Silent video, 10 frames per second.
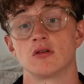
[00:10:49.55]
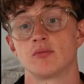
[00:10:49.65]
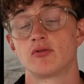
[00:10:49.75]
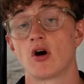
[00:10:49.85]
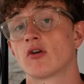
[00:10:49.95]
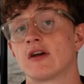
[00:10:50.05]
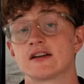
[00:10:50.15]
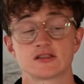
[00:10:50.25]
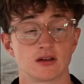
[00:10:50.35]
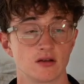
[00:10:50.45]

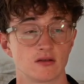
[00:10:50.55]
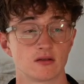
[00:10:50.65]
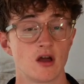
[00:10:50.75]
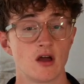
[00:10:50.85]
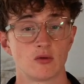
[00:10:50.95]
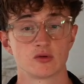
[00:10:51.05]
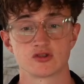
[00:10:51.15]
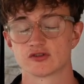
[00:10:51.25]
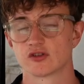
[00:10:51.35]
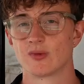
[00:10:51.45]
progress, and was
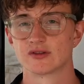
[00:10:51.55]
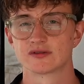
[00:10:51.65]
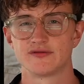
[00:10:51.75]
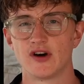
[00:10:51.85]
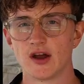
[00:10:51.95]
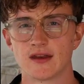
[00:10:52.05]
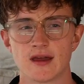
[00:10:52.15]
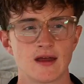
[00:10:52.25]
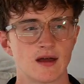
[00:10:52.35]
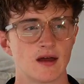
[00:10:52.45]
also the most fun
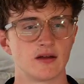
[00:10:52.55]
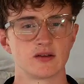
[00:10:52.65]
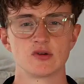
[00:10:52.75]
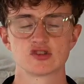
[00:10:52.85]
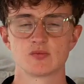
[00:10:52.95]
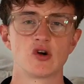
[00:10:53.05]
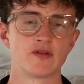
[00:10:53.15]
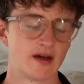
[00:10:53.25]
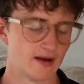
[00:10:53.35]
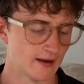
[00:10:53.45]
and the most
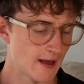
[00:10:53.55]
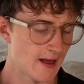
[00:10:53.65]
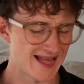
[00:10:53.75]
motivating.